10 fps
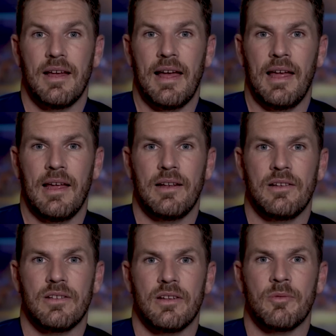
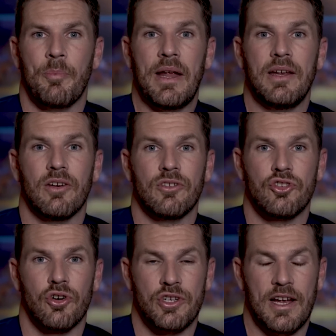And depending on
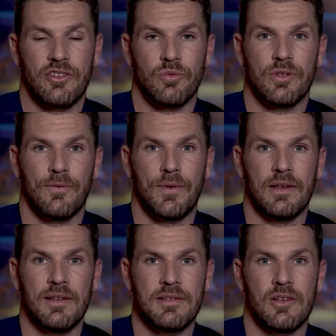Josh Hazlewood's
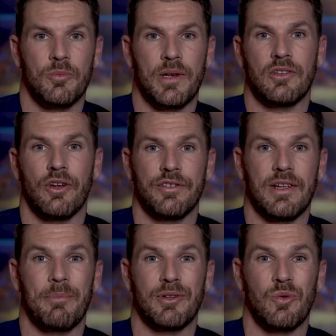fitness, it'll be a
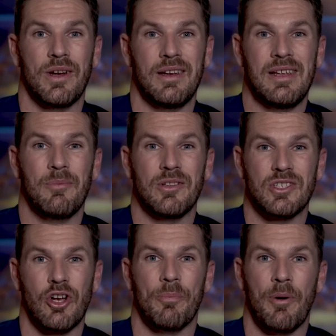toss-up between him and
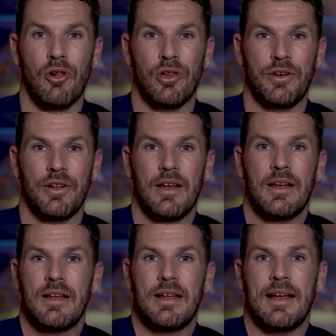Scott Boland
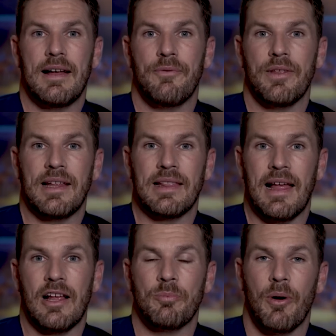for that
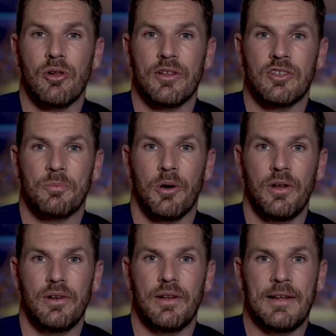last bowling
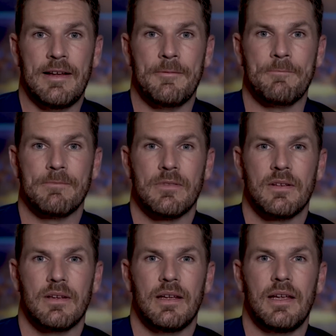spot.
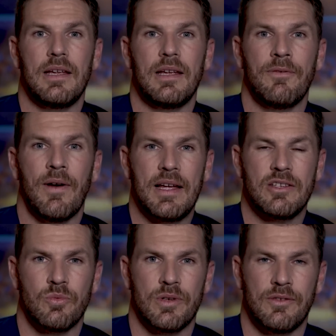If
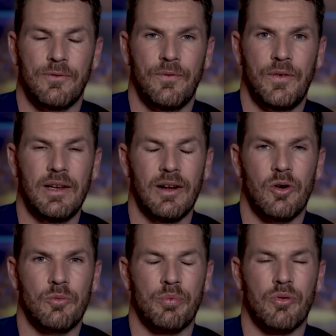Hazlewood is fit, I
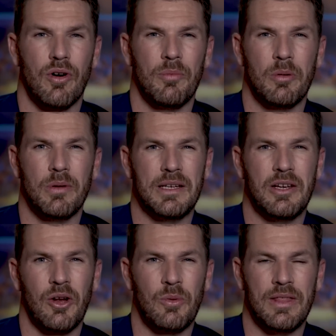would probably
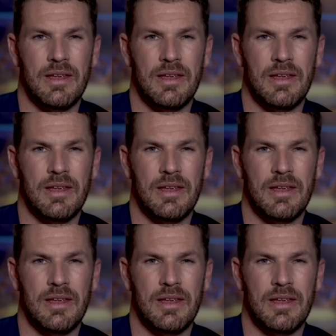go with